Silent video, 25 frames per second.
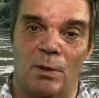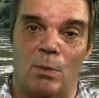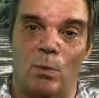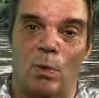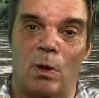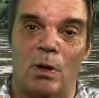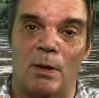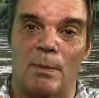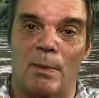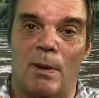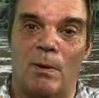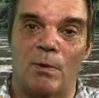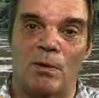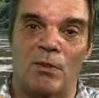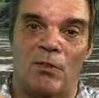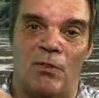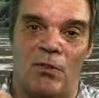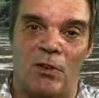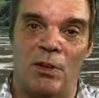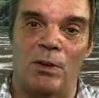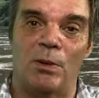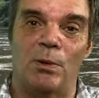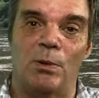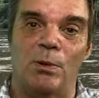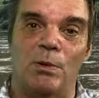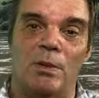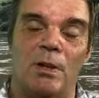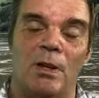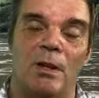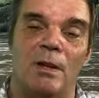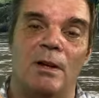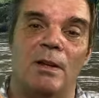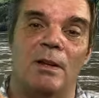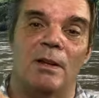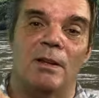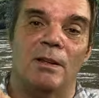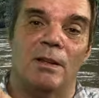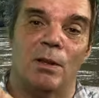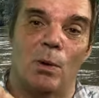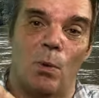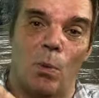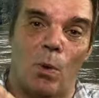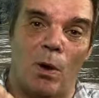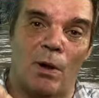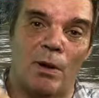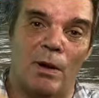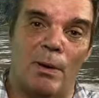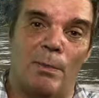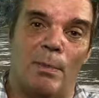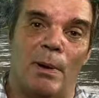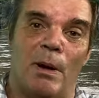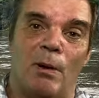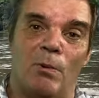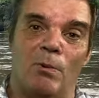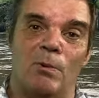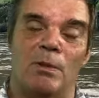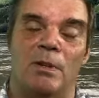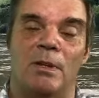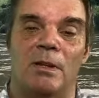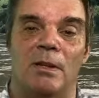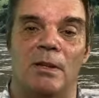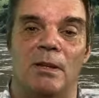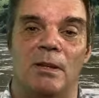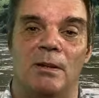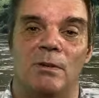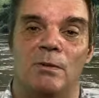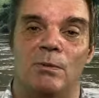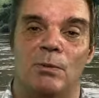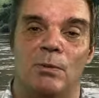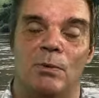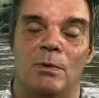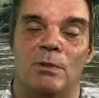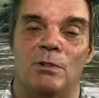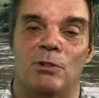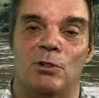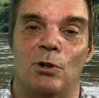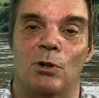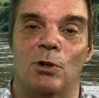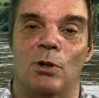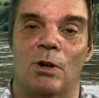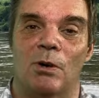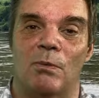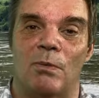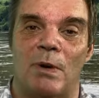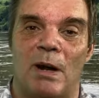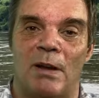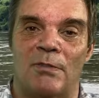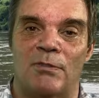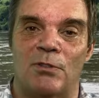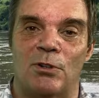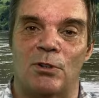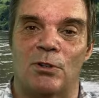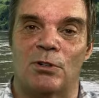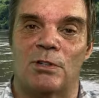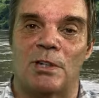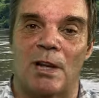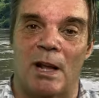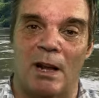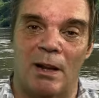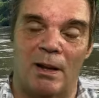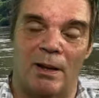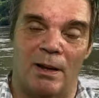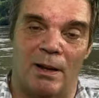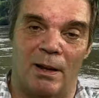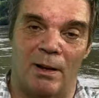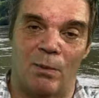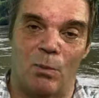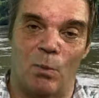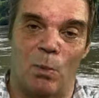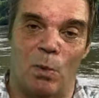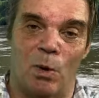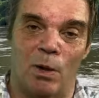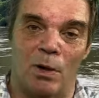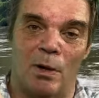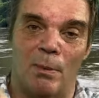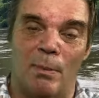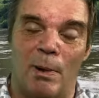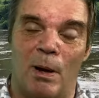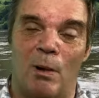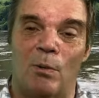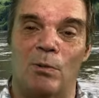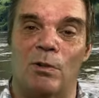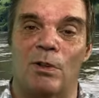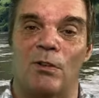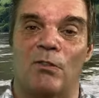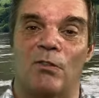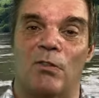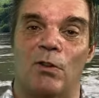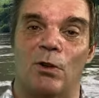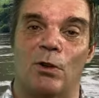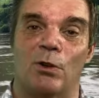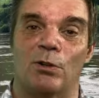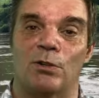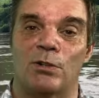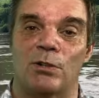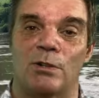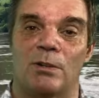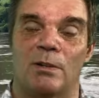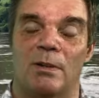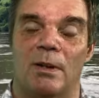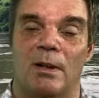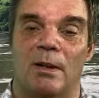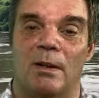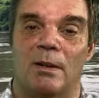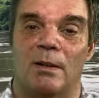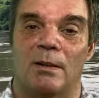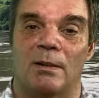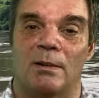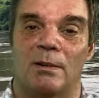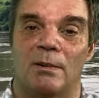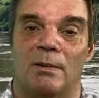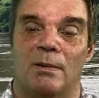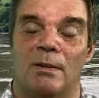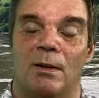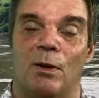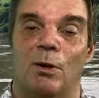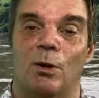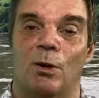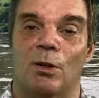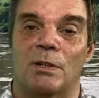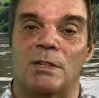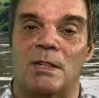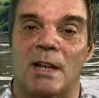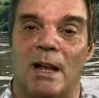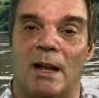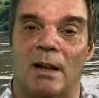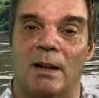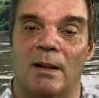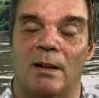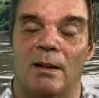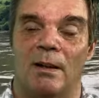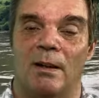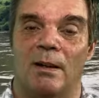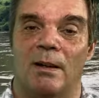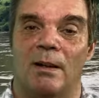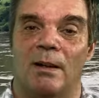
The one about the food, the one about the Jungle Raft Hotel, and one about the Float Hotel.